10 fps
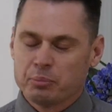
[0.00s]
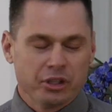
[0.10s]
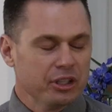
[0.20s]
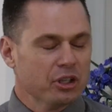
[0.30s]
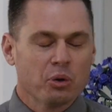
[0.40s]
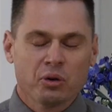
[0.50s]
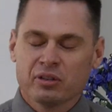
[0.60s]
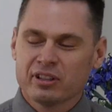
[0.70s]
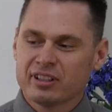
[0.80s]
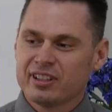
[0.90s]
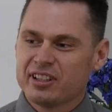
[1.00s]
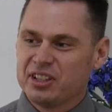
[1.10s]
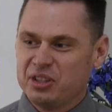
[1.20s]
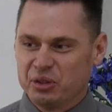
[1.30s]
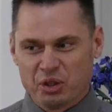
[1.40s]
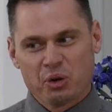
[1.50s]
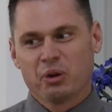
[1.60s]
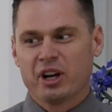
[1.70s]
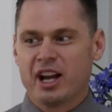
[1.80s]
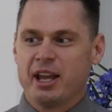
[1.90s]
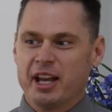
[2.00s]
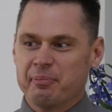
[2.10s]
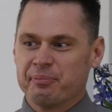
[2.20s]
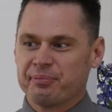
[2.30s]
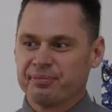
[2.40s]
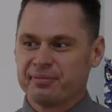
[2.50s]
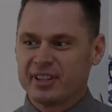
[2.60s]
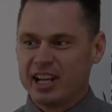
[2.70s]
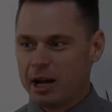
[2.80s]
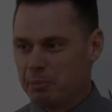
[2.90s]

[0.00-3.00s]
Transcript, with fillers: but you know, You'll know where I am, and